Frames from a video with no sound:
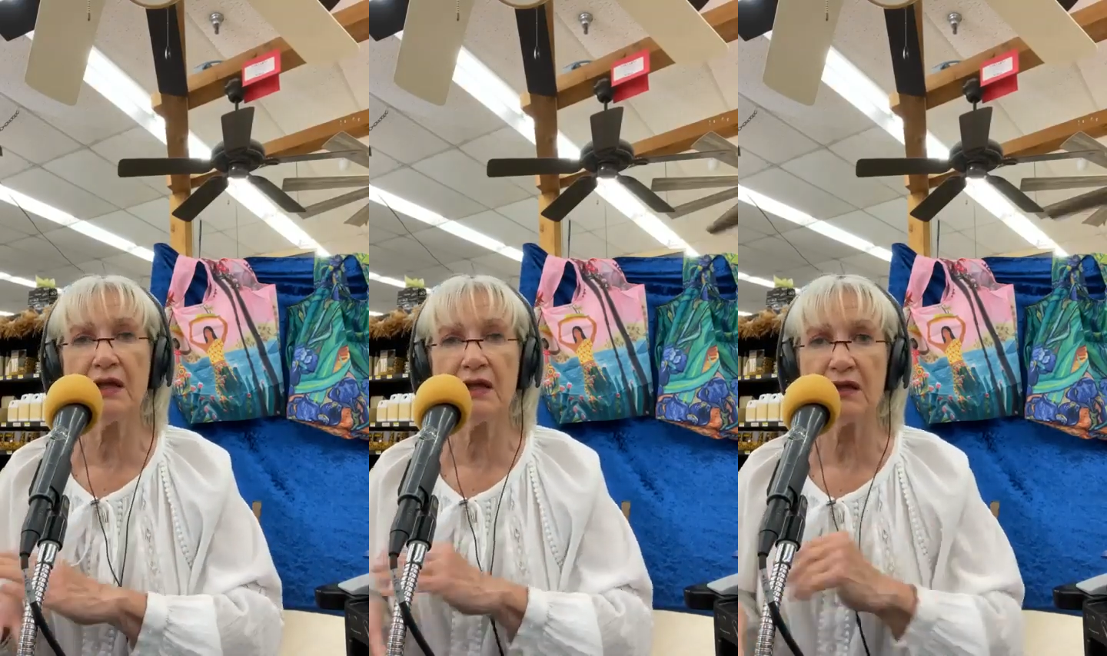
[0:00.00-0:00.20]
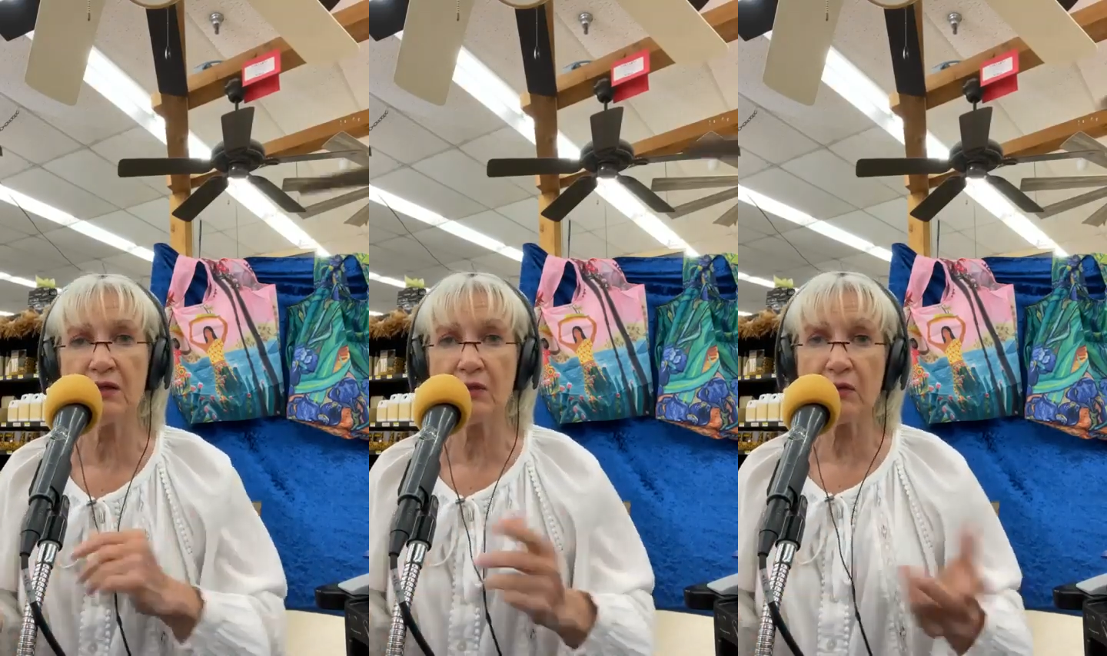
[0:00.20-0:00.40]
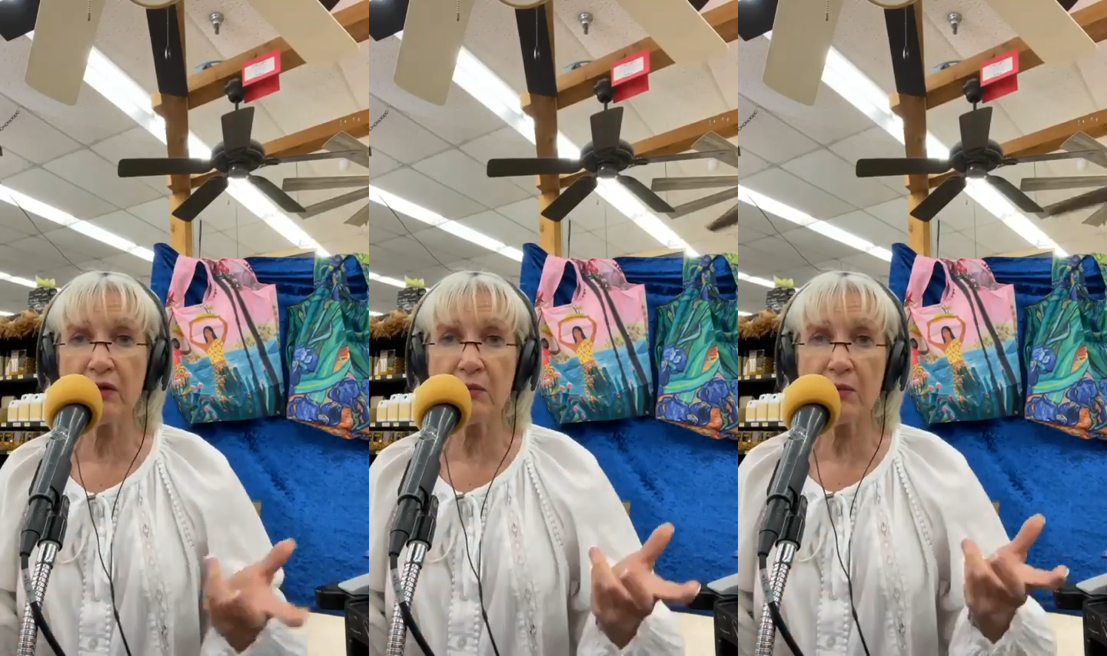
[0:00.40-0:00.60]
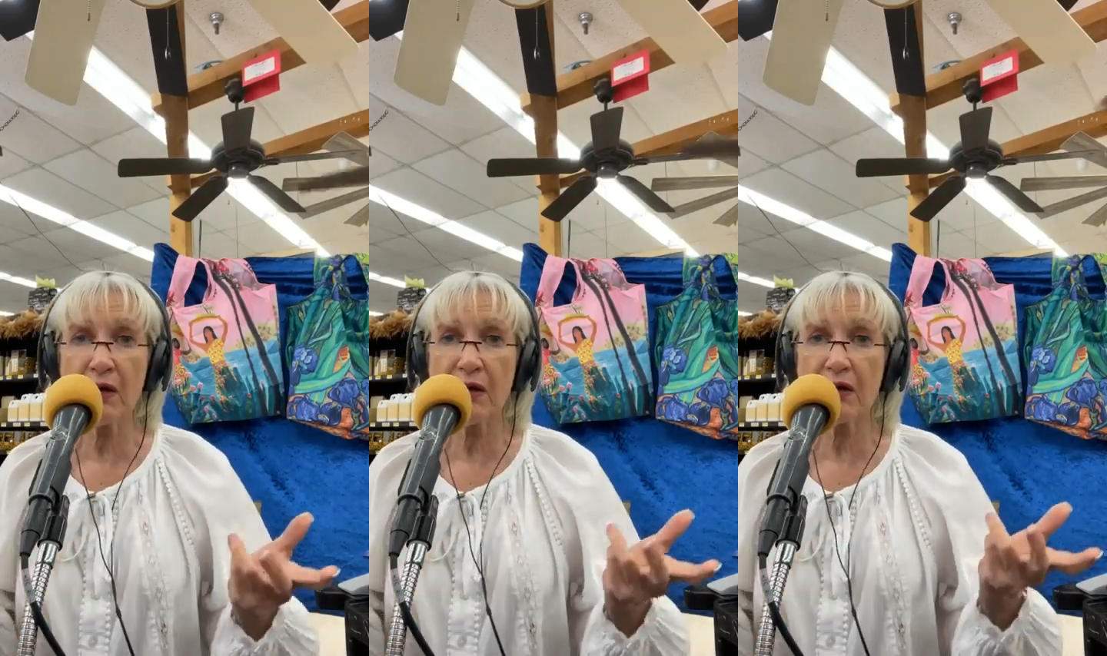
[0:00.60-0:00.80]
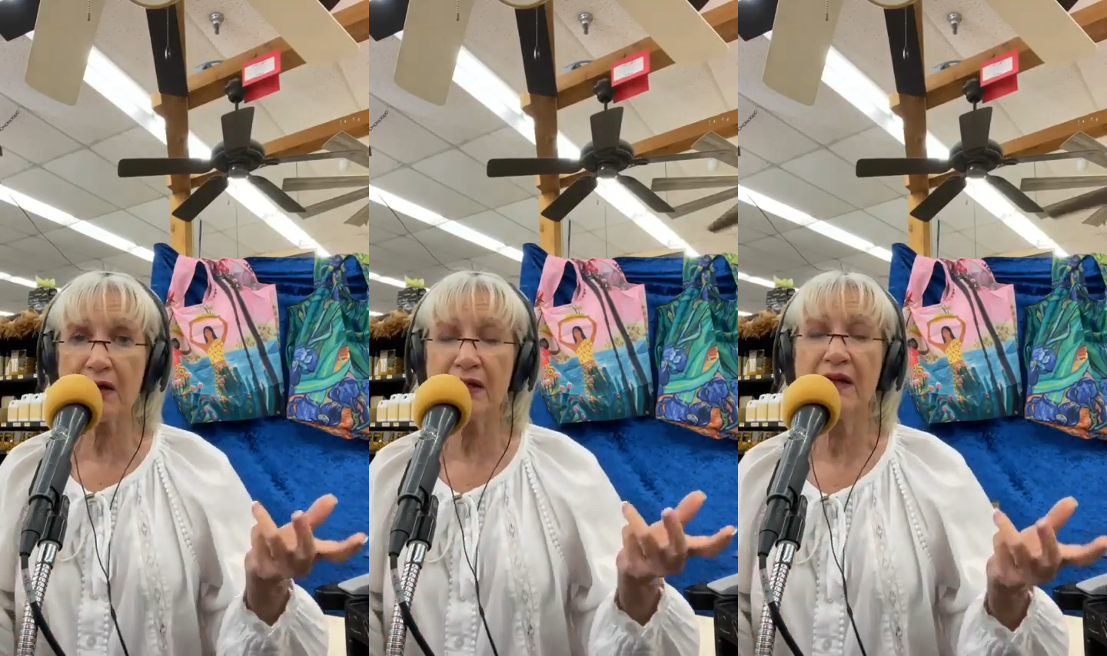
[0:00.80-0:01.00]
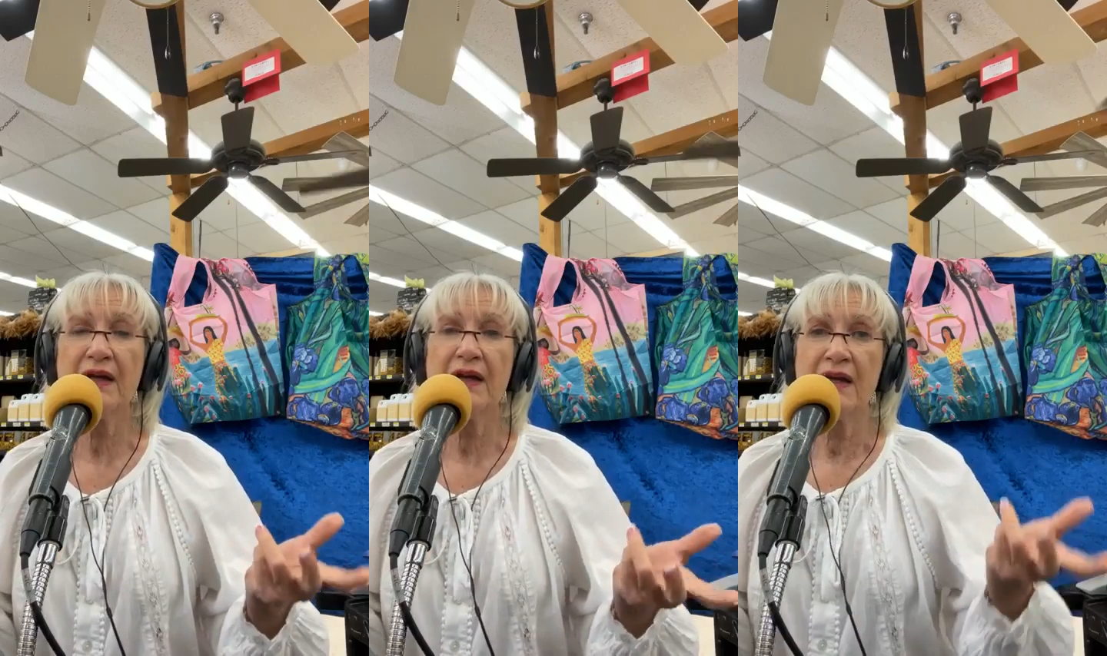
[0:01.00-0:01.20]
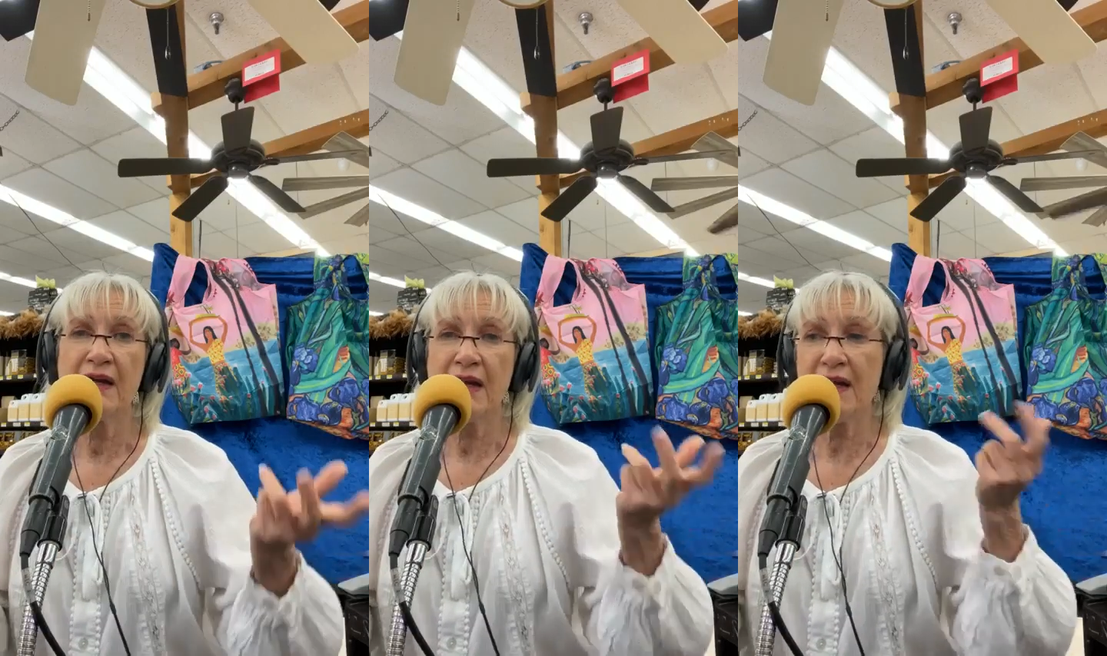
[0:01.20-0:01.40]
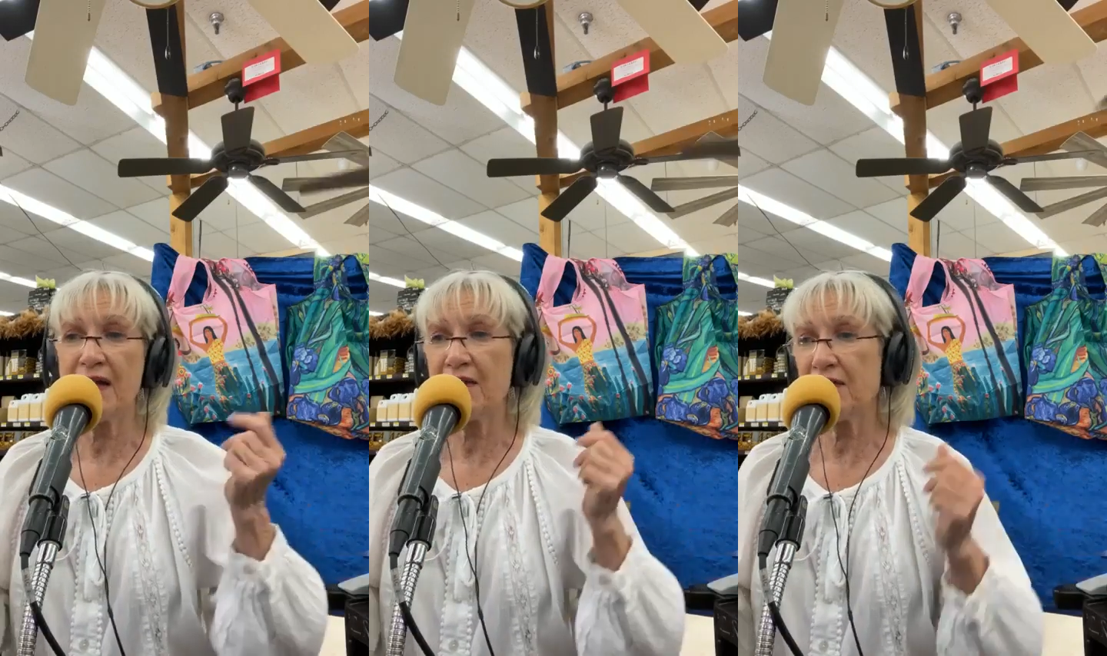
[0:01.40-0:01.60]
get a grill mark,
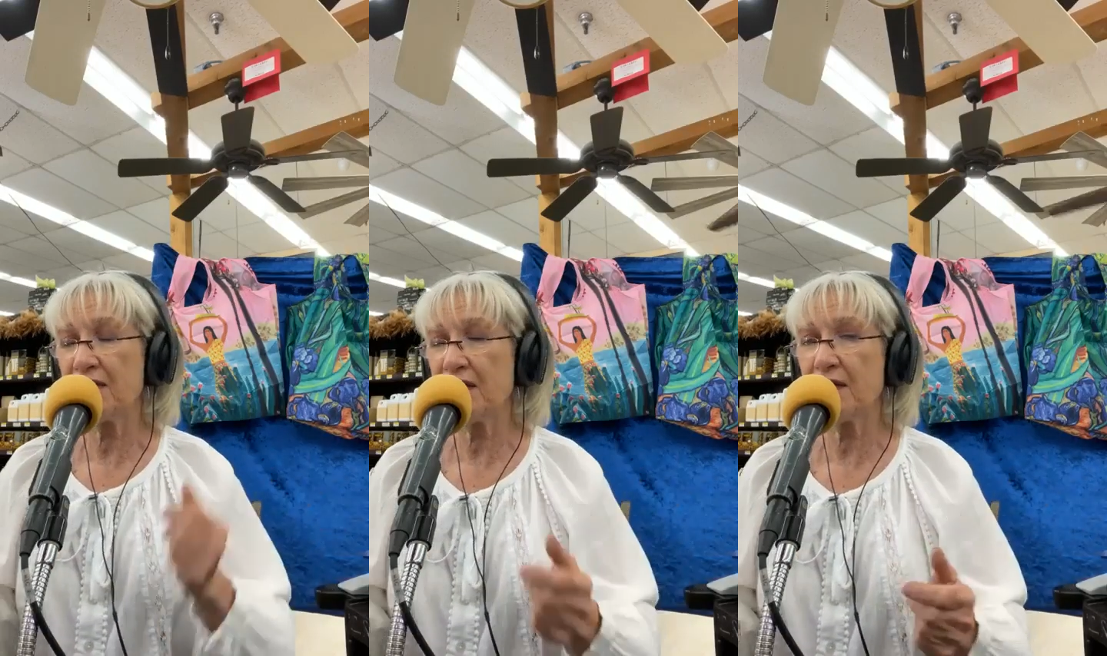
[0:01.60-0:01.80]
and